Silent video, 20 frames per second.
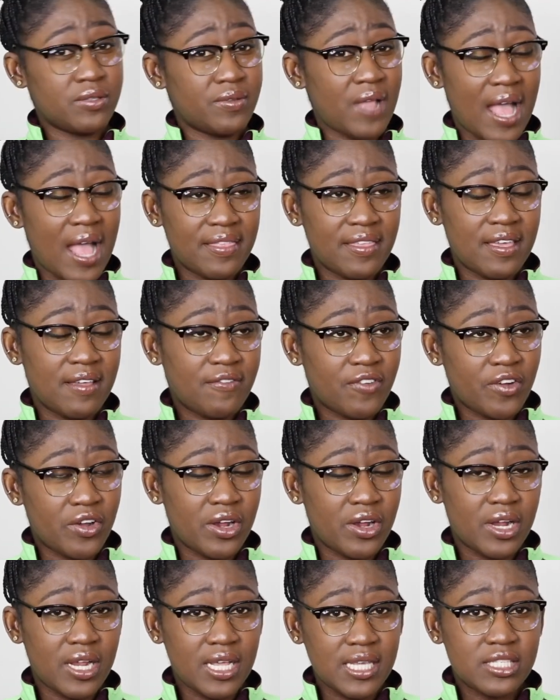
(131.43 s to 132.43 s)
I think
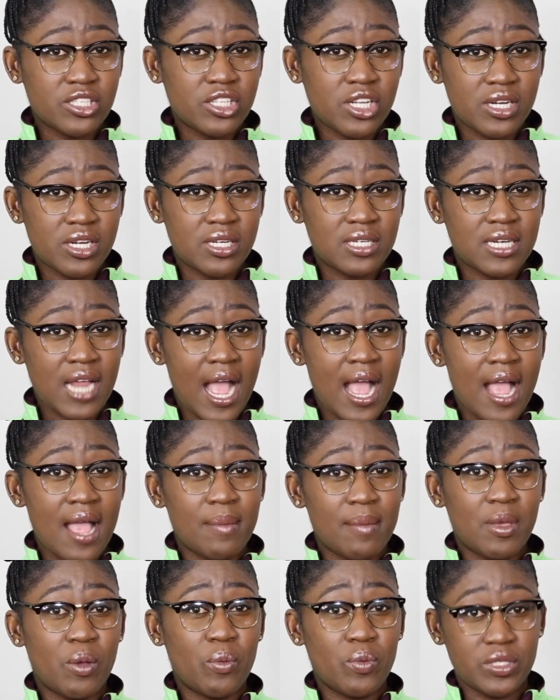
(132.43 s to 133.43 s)
for Eastern
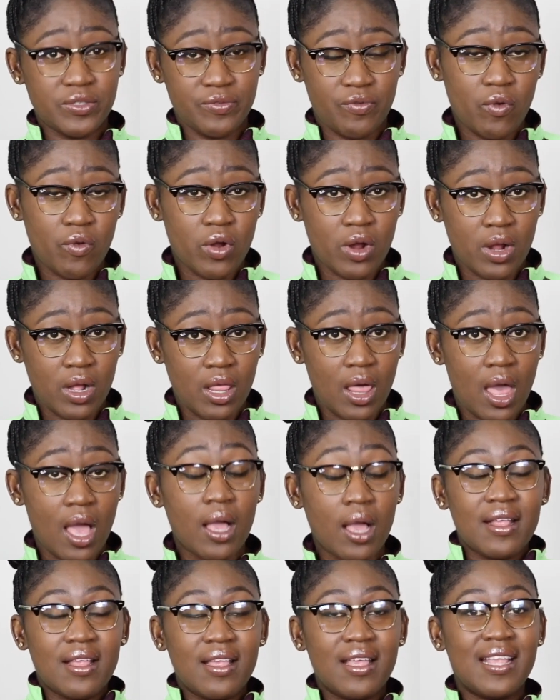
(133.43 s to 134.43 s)
time, it was 4
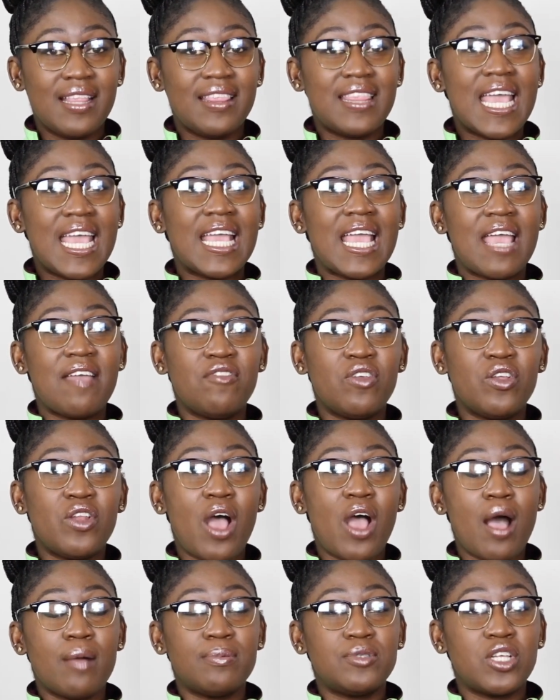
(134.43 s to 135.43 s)
o'clock. They gave you
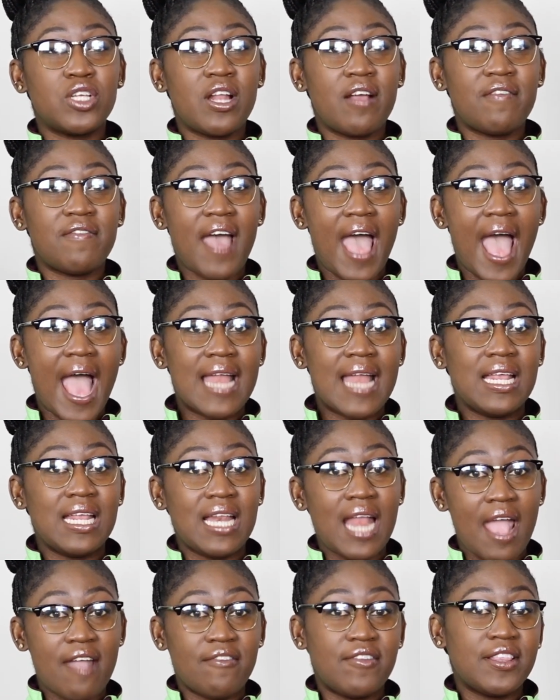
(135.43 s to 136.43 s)
the option of
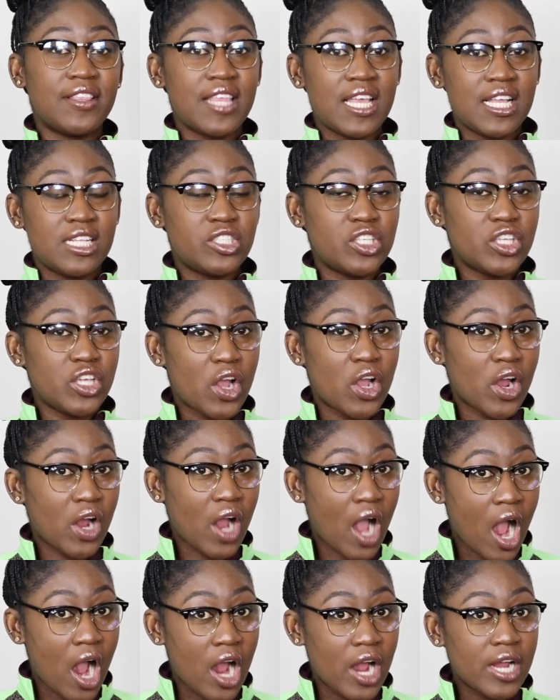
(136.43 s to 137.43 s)
adding everything to your
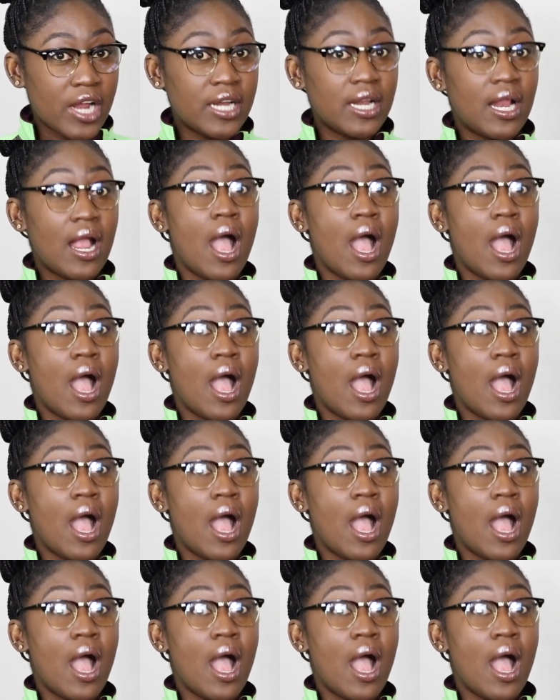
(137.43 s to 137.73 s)
cart,